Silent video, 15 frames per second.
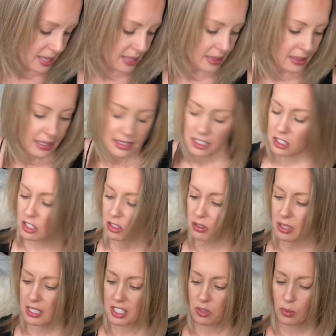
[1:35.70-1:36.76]
Let's do
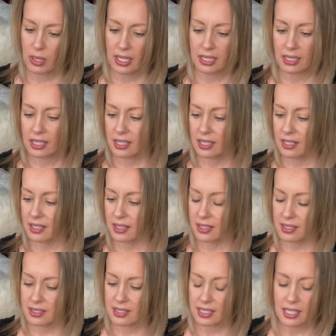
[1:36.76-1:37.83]
this one.
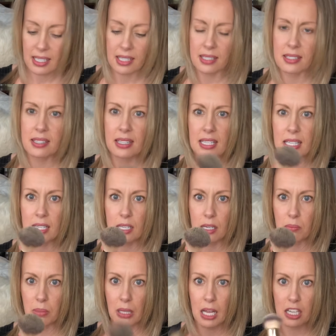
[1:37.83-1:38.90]
This is the
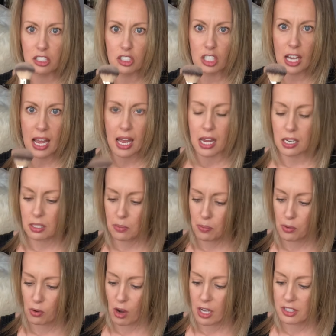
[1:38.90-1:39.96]
blush and
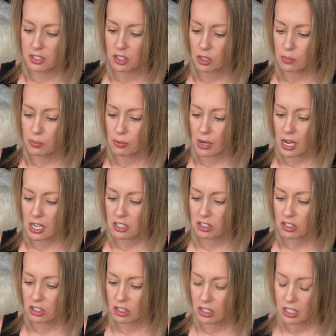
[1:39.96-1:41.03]
bronzer brush.